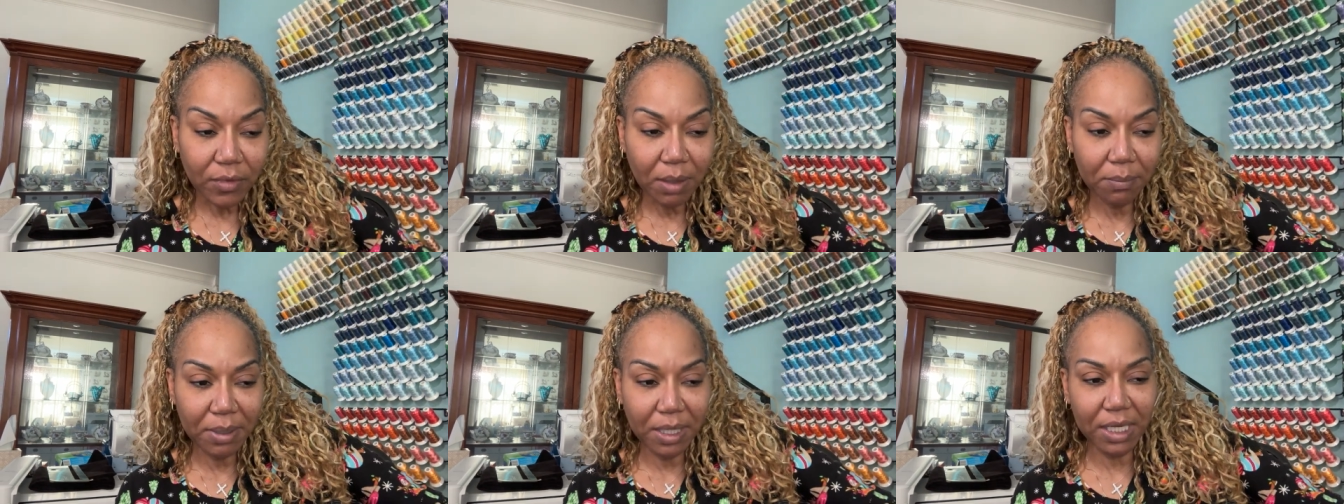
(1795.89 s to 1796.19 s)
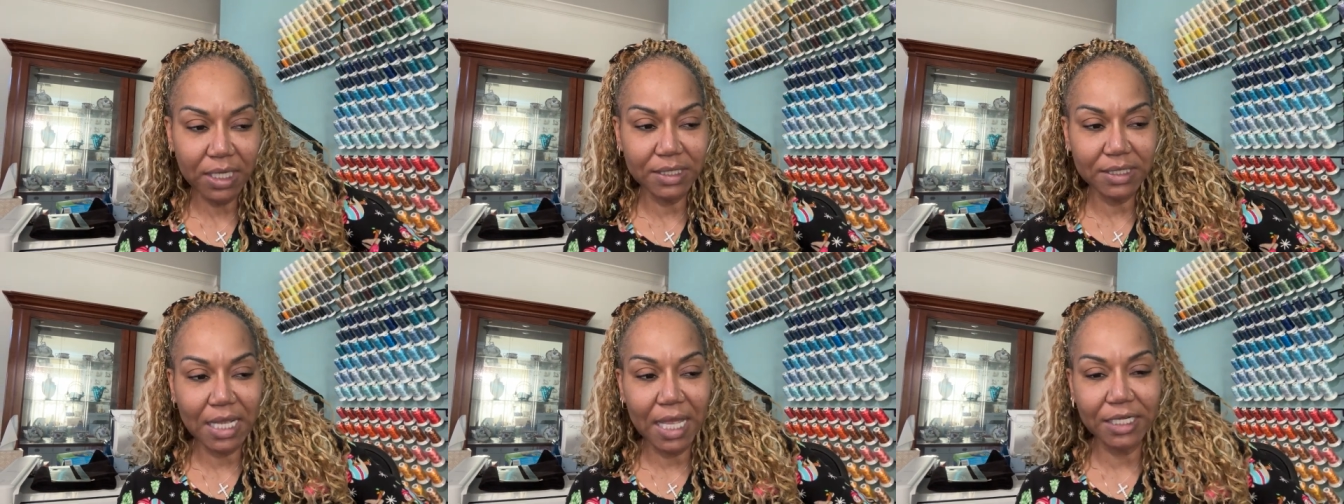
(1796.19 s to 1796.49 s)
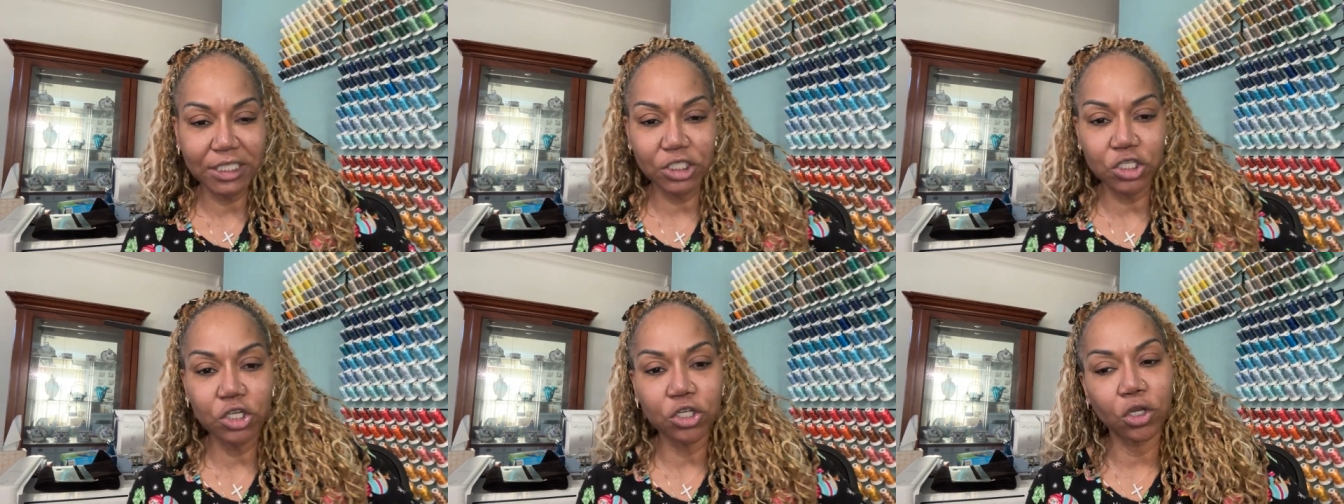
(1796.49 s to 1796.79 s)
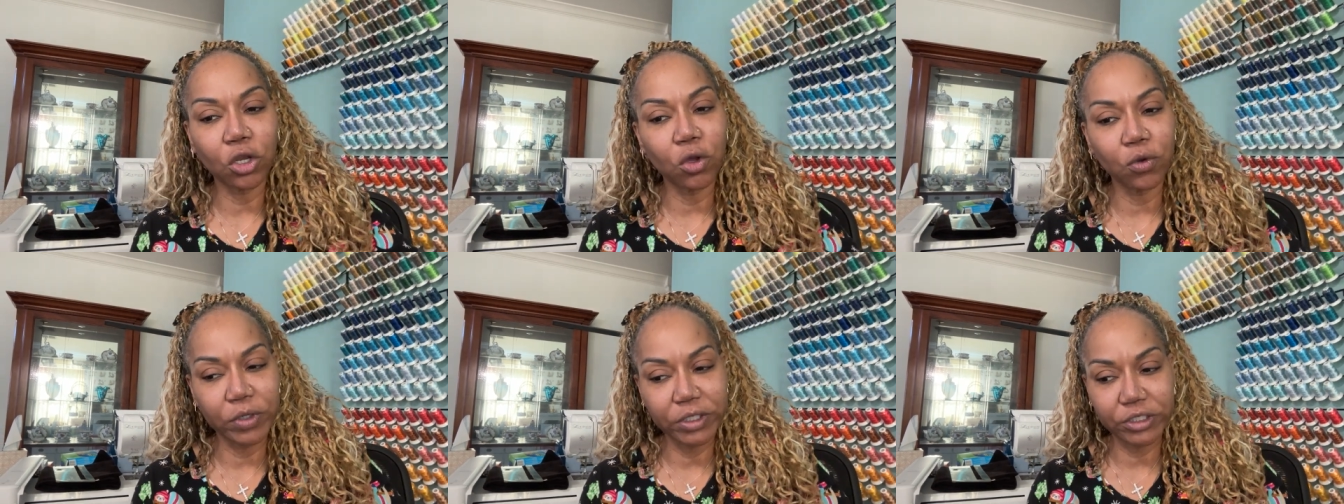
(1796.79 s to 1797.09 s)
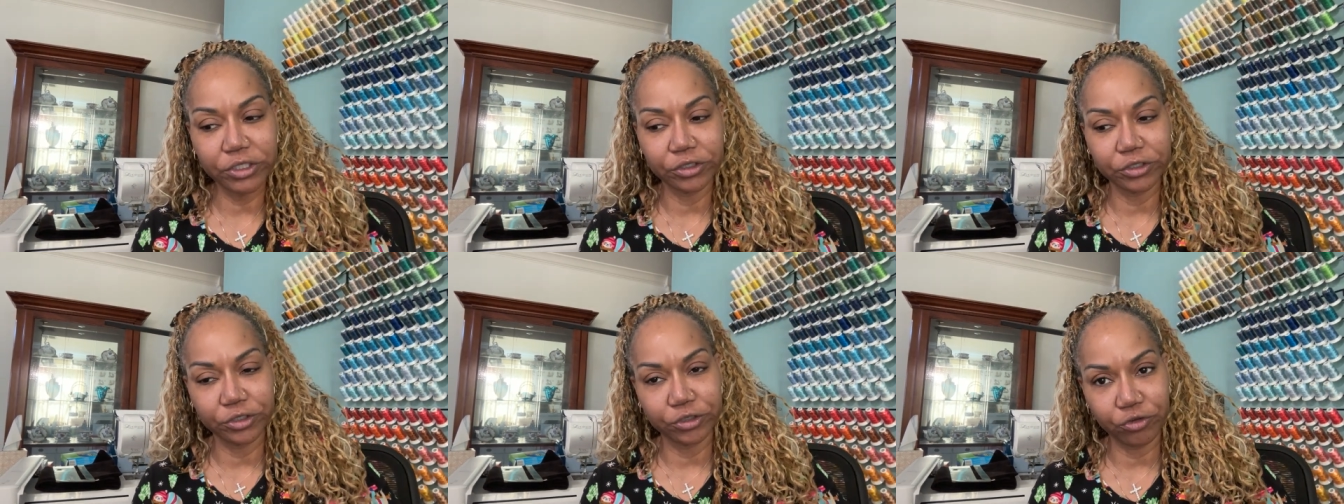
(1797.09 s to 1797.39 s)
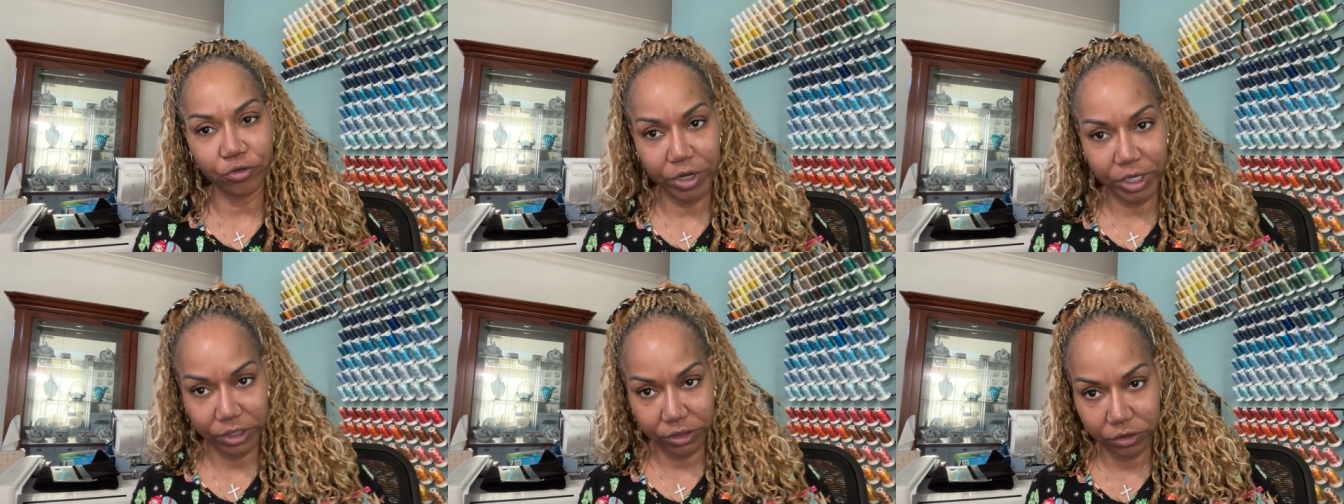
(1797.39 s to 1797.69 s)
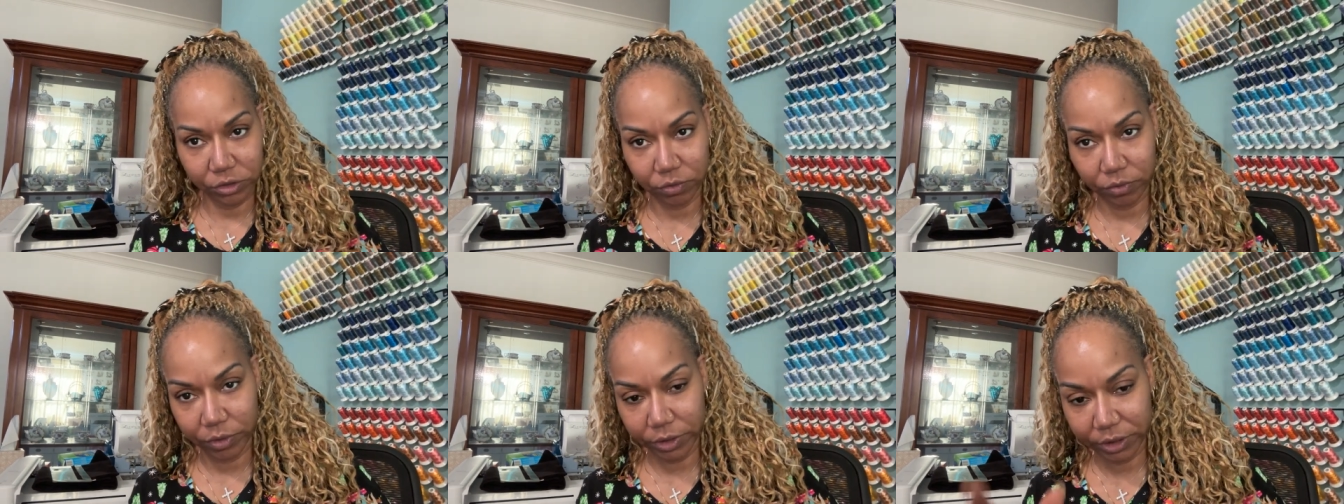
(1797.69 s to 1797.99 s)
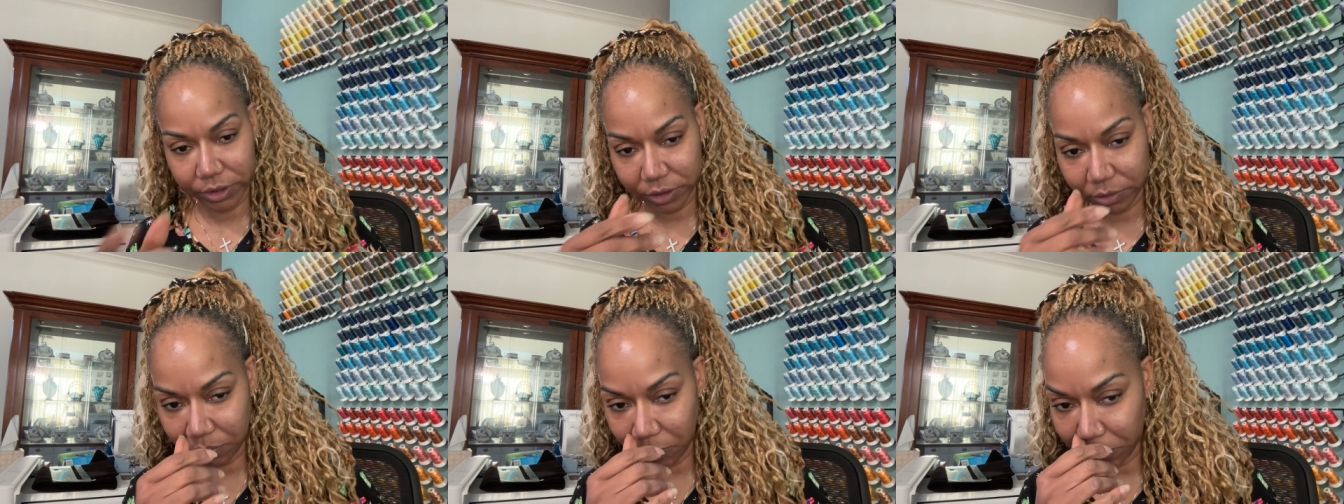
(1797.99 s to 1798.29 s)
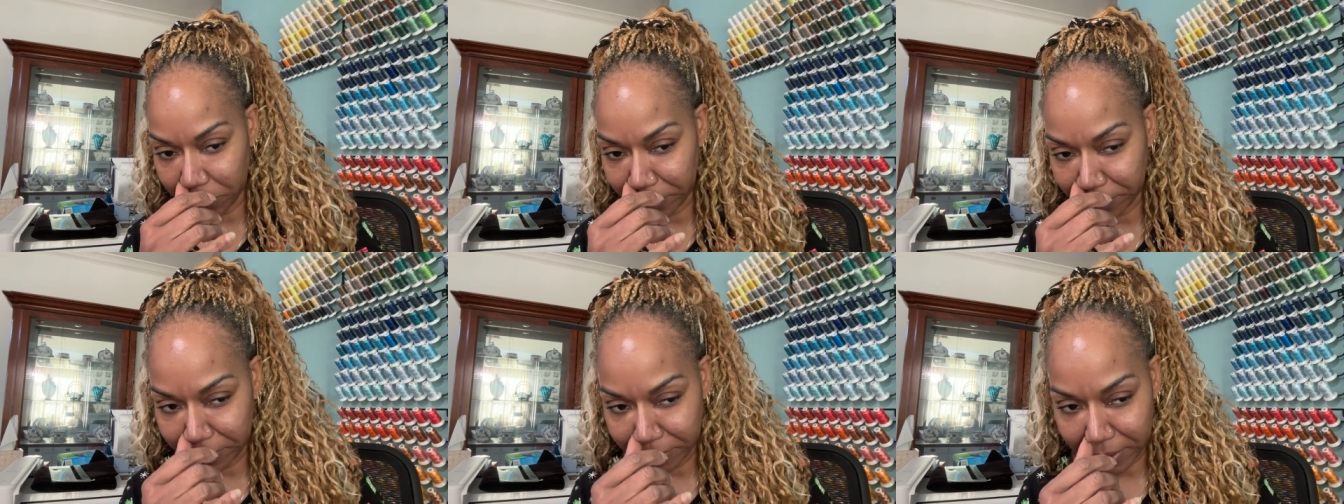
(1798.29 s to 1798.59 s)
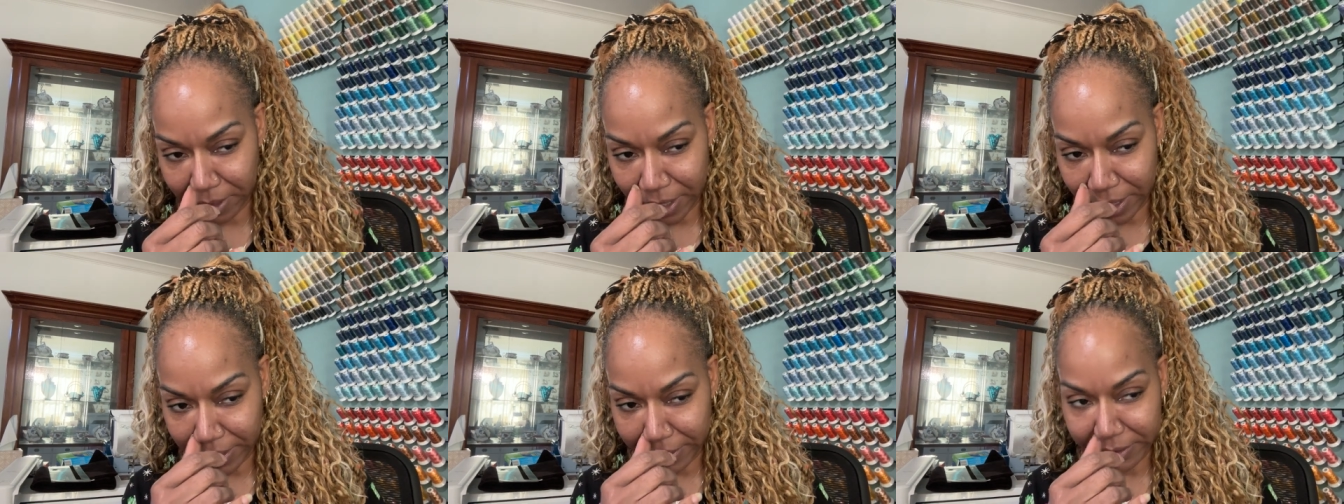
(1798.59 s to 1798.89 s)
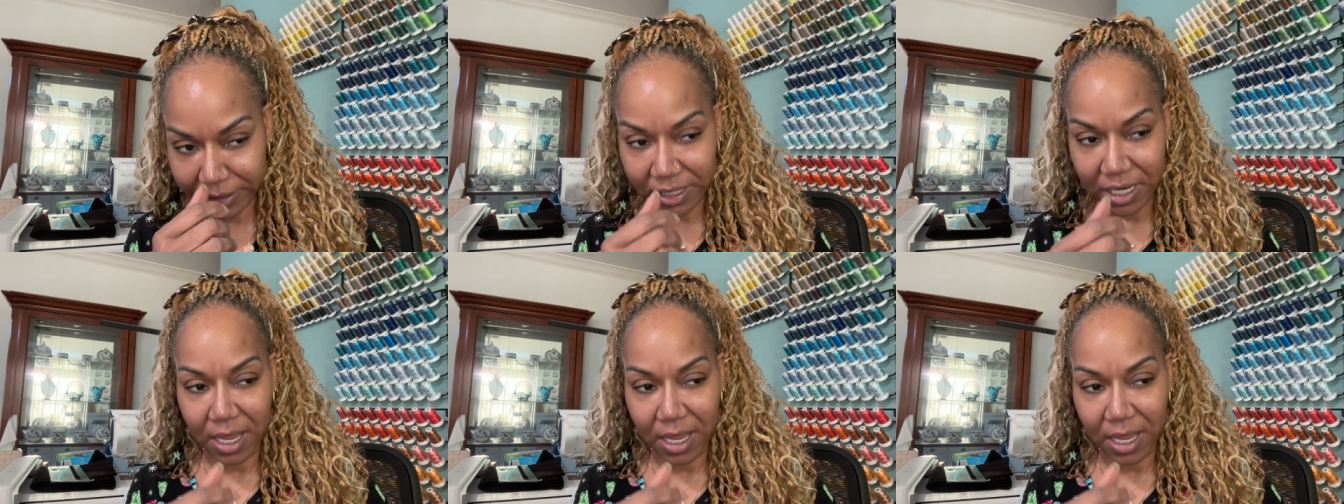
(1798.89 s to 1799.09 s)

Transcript: because I took Logan to the train store this morning, you guys.